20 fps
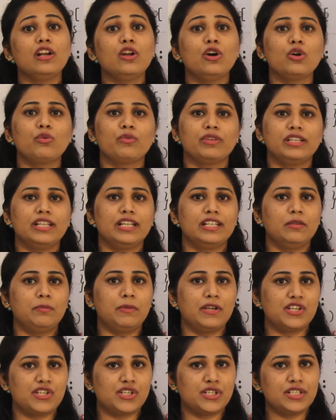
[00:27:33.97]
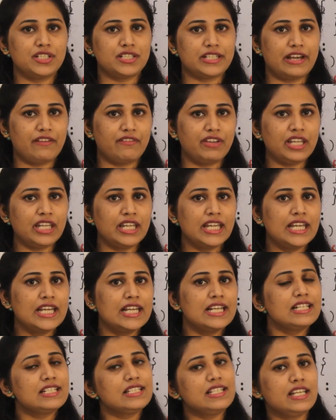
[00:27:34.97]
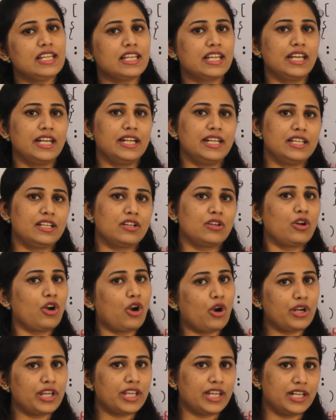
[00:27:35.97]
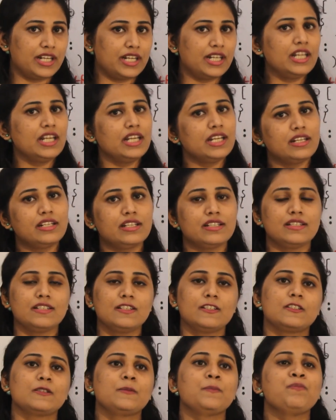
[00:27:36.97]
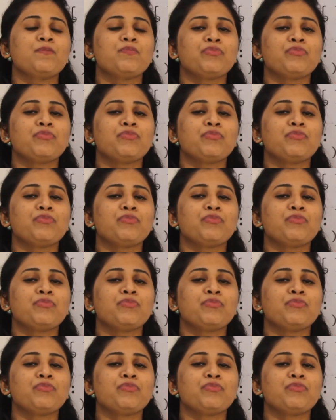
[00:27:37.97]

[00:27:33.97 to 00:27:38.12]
along with that the patient is having CKD, chronic kidney disease.